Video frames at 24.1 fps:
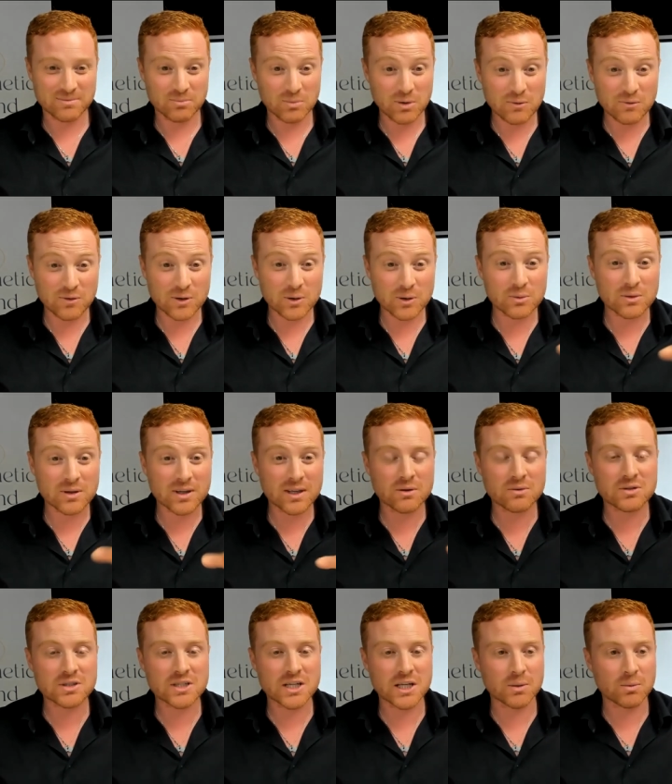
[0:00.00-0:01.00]
We
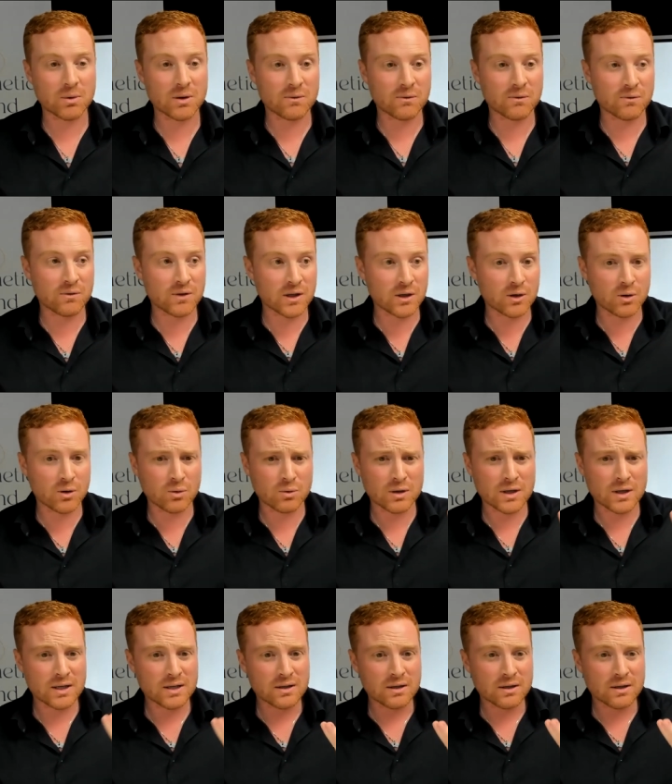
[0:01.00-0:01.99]
feel
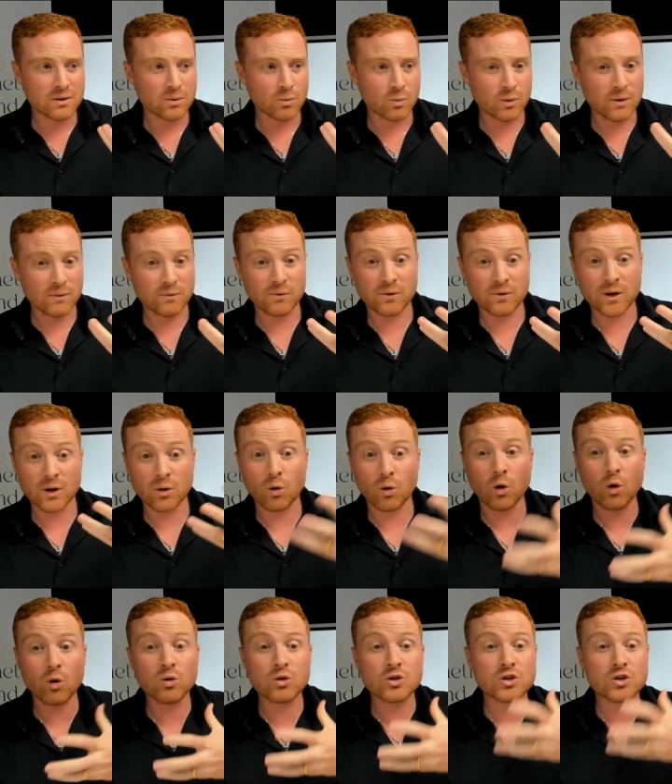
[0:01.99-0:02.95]
all